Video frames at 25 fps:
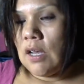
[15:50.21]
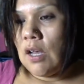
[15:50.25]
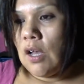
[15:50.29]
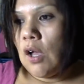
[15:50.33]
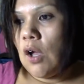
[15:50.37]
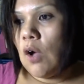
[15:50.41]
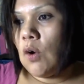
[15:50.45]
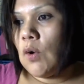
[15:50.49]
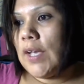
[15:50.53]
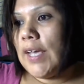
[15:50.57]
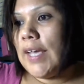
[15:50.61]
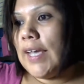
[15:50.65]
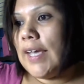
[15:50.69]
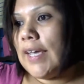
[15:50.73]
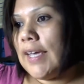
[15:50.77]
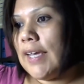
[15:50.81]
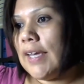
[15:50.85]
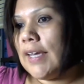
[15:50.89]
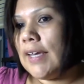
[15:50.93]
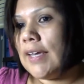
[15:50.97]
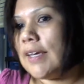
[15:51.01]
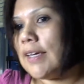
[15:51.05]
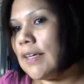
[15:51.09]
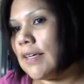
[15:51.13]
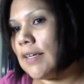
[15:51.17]
Okay,
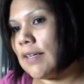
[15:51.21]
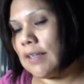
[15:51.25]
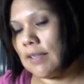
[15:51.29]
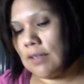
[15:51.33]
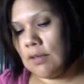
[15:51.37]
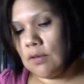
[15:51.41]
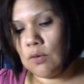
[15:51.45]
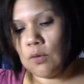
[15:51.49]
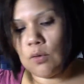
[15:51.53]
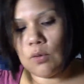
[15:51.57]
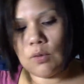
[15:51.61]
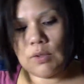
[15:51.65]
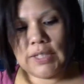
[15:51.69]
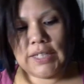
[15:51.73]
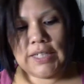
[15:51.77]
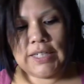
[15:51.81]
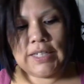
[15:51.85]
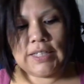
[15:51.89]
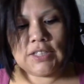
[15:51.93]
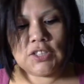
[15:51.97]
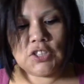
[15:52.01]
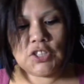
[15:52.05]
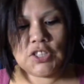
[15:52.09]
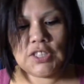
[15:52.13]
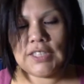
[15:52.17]
holy
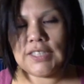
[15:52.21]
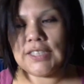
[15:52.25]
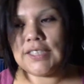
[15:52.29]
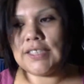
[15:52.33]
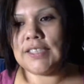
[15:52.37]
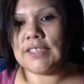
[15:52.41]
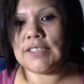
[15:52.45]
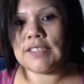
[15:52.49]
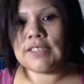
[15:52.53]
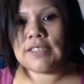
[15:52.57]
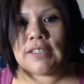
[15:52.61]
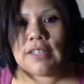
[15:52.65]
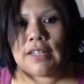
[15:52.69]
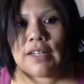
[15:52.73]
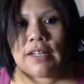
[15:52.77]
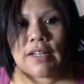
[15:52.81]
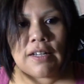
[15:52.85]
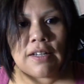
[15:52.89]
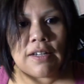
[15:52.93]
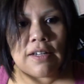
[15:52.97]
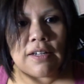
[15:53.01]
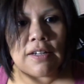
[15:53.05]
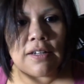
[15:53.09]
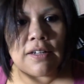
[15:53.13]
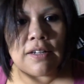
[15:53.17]
jeez.
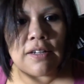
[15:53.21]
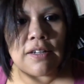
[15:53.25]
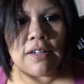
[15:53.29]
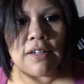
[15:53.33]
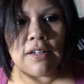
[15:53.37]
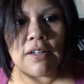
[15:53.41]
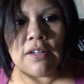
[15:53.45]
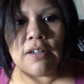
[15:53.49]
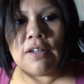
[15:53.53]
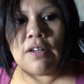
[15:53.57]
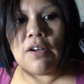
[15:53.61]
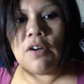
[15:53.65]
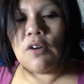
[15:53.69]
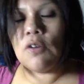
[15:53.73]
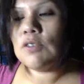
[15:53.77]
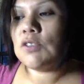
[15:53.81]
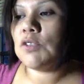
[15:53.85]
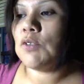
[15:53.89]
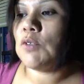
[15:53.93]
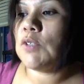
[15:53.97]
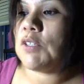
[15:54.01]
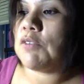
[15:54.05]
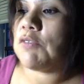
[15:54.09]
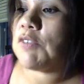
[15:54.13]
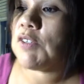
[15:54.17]
Oh, it's
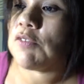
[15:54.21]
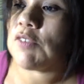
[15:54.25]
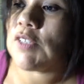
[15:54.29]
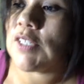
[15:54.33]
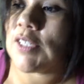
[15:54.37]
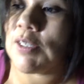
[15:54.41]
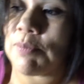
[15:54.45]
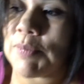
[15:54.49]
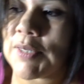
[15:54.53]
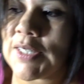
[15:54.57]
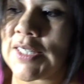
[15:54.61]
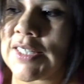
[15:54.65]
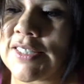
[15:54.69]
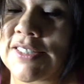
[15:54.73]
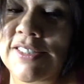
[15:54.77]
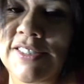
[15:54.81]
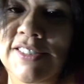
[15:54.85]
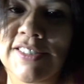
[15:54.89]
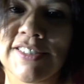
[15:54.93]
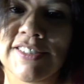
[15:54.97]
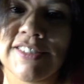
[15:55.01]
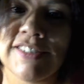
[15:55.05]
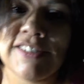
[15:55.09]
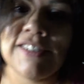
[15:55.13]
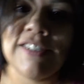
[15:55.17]
only 15
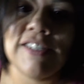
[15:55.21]
minutes.